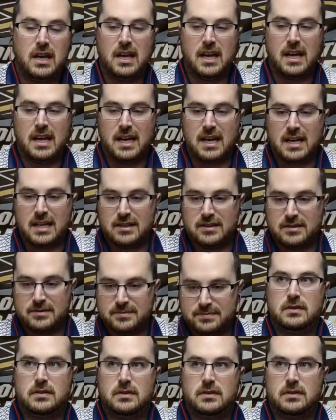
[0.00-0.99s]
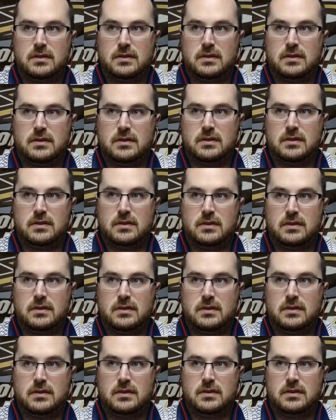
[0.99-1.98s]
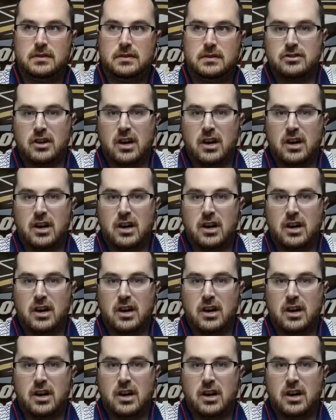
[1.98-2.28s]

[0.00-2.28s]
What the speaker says: and prevents Smart from having such